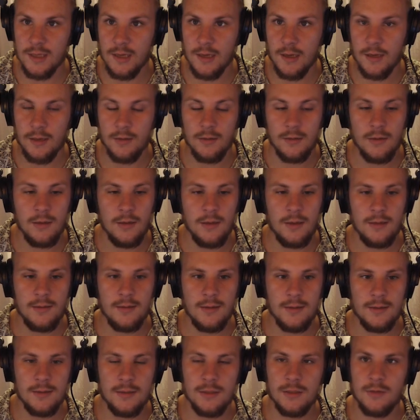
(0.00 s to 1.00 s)
line,
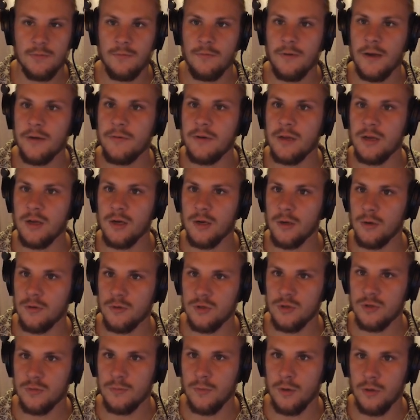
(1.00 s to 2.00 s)
that it's very
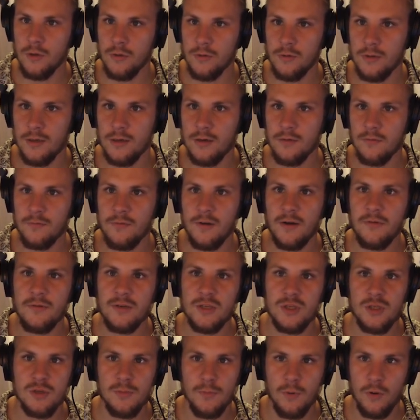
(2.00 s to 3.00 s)
close to mono. There are
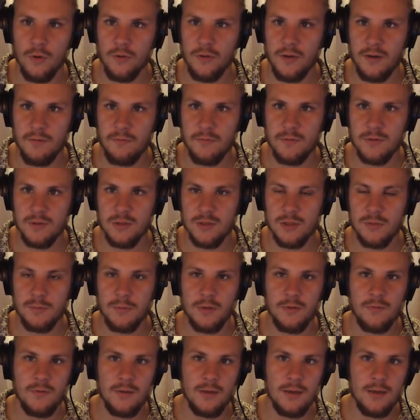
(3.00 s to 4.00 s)
very small differences
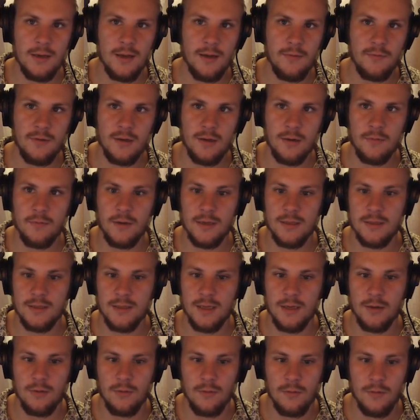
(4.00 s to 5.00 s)
between the left and the right
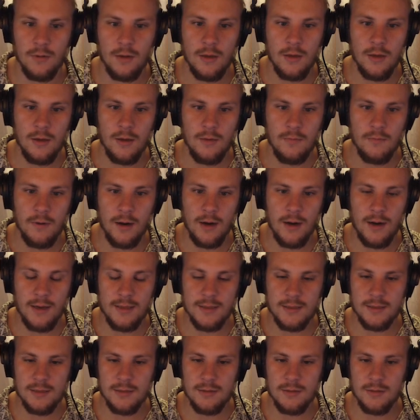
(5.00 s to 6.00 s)
channel.
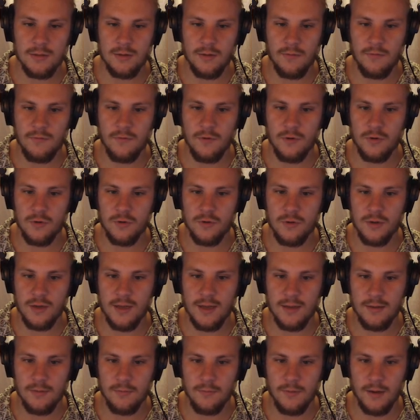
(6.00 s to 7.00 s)
Whereas the further you
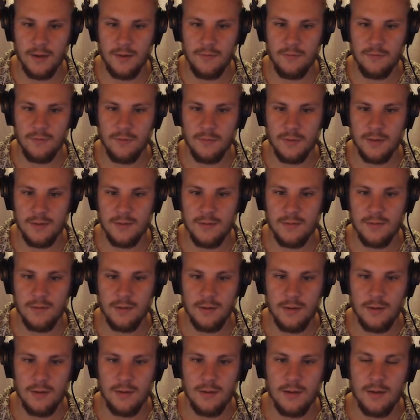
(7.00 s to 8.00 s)
get away from it,
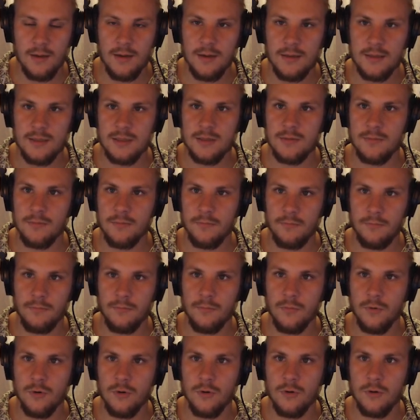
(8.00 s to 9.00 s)
it's
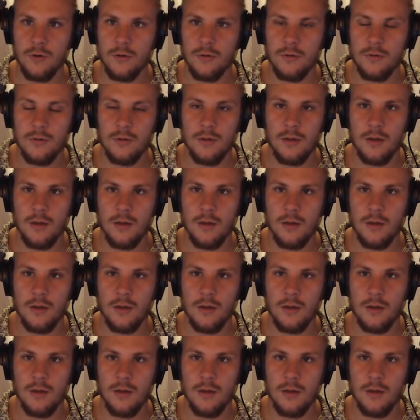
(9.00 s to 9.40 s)
more